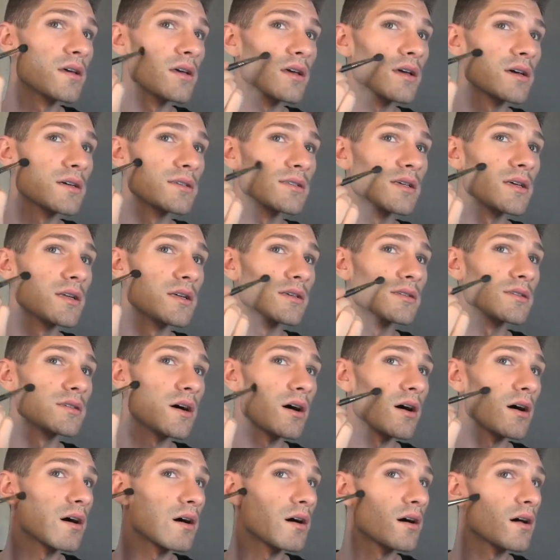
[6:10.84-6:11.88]
Because it is
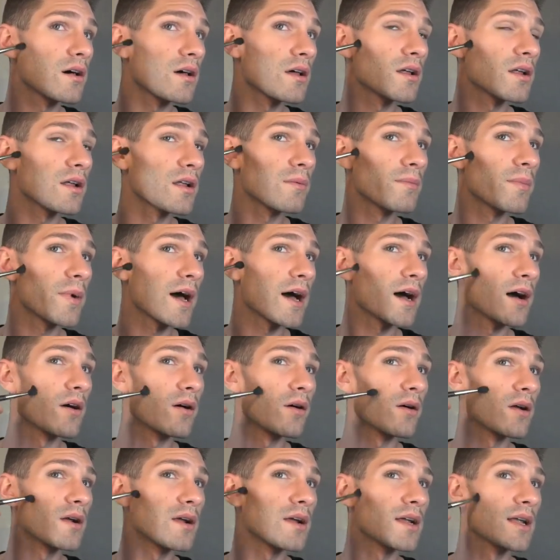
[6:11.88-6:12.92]
all
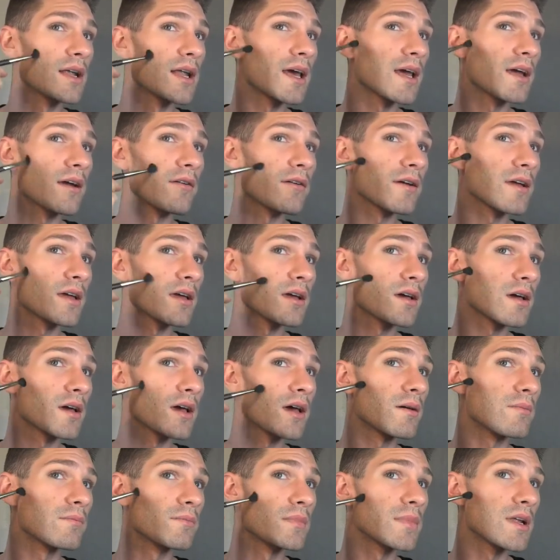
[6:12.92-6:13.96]
about layering
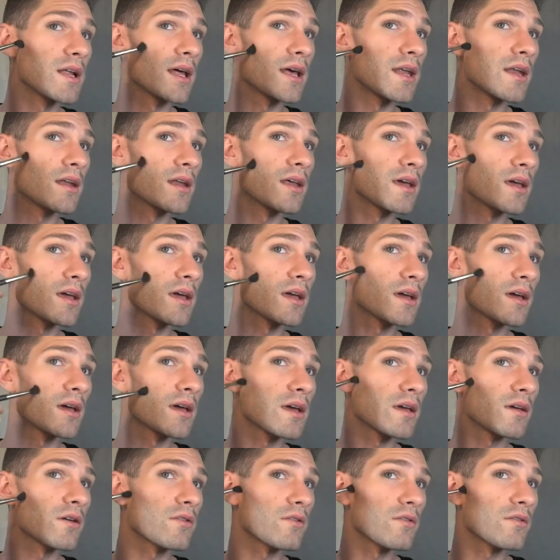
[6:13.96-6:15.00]
and blending
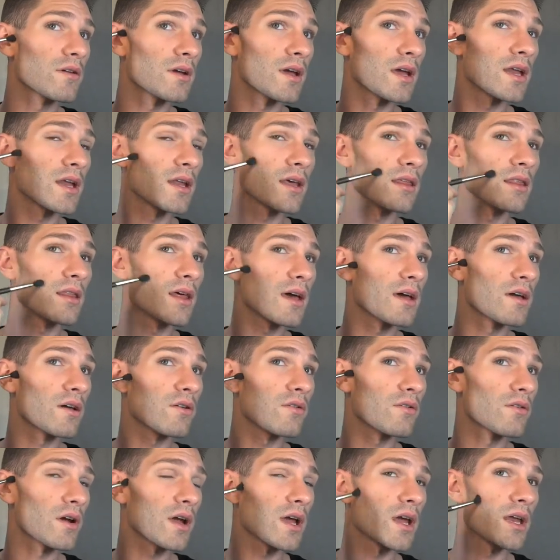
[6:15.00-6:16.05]
and creating that
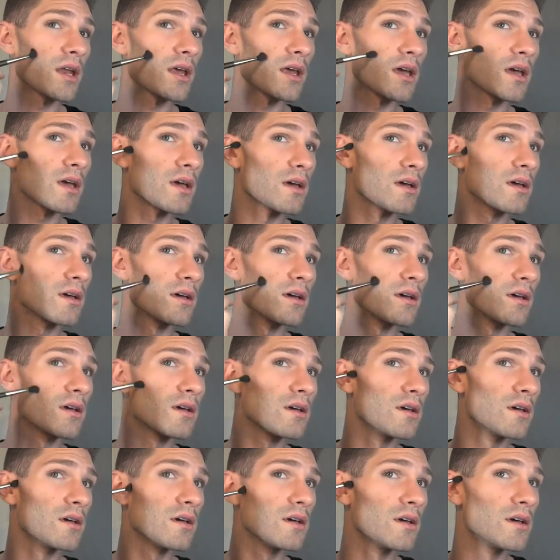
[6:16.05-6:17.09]
gradient
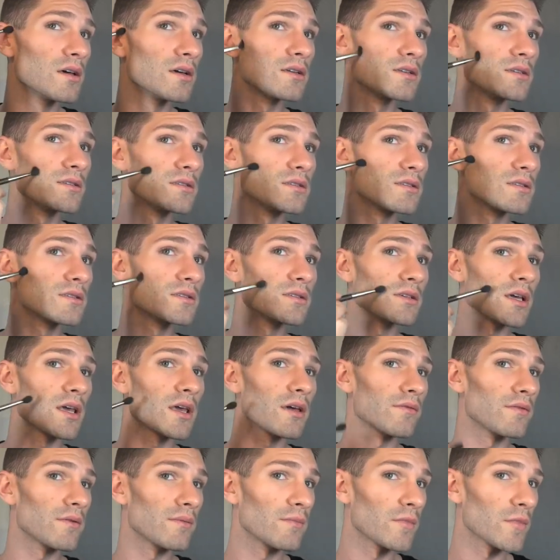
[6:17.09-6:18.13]
to
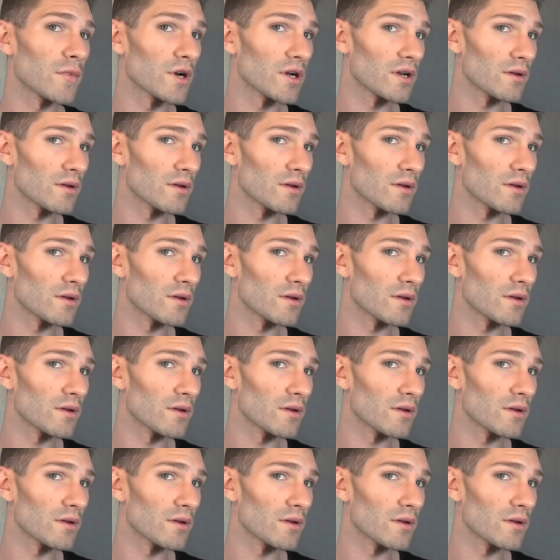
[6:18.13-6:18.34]
give it more